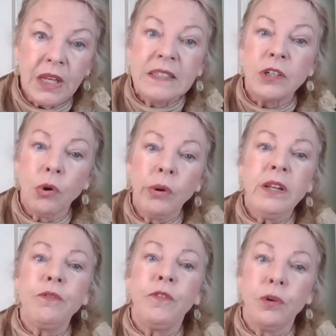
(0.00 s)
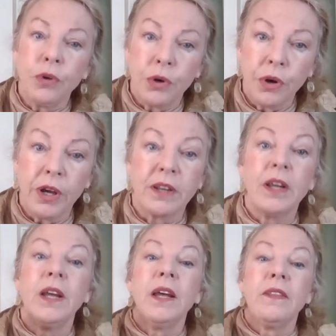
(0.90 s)
It's going to feel good
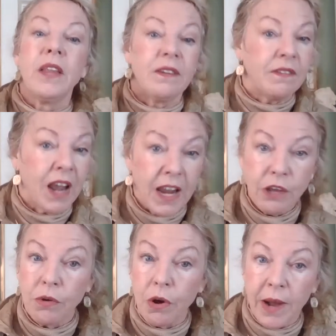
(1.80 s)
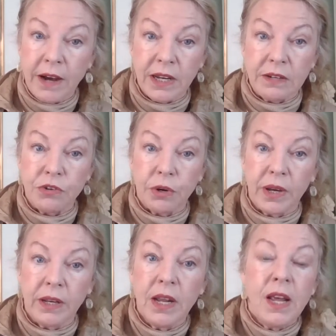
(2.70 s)
the day you go out and do it.